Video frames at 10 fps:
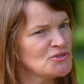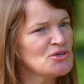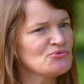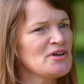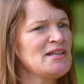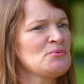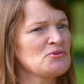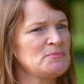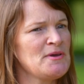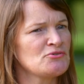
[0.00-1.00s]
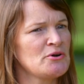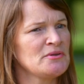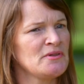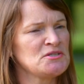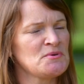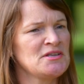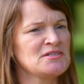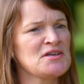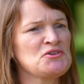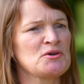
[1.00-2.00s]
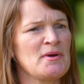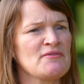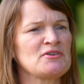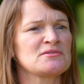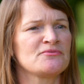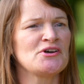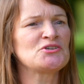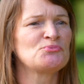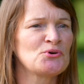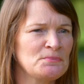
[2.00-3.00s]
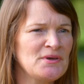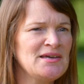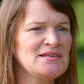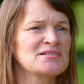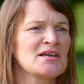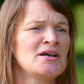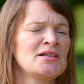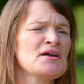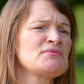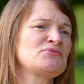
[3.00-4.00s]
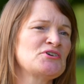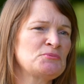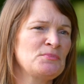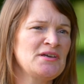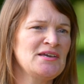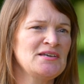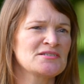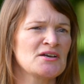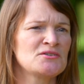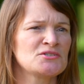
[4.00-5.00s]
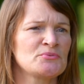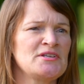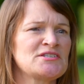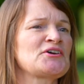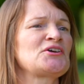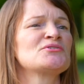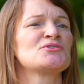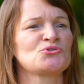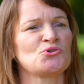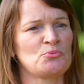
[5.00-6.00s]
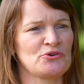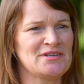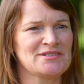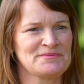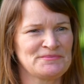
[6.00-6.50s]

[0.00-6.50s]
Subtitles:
Do you really want to be growing these when instead you could be having fresh broad beans, lovely fresh peas and sweet succulent strawberries?